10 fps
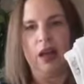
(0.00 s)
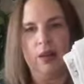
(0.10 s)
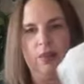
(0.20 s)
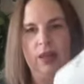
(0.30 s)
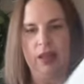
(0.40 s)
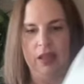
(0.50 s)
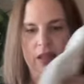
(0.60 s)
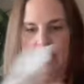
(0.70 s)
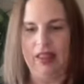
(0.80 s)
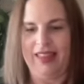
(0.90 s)
um,
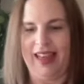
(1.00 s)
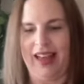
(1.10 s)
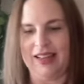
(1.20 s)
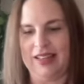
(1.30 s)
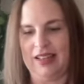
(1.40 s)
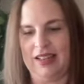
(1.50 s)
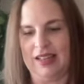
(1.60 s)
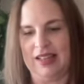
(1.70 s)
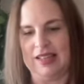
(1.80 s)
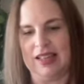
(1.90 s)
that
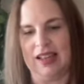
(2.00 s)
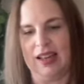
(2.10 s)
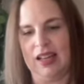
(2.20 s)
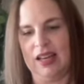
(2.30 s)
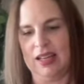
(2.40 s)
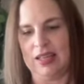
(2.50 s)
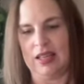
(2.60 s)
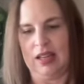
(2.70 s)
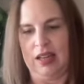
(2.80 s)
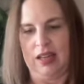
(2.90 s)
is on it.
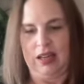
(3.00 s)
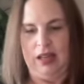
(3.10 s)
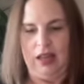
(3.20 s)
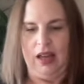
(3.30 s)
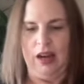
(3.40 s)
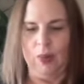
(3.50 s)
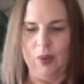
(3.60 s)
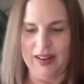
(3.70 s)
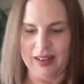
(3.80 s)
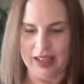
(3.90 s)
I don't
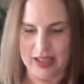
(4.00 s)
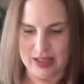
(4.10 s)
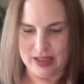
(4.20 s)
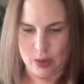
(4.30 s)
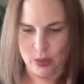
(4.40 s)
want to like, it's so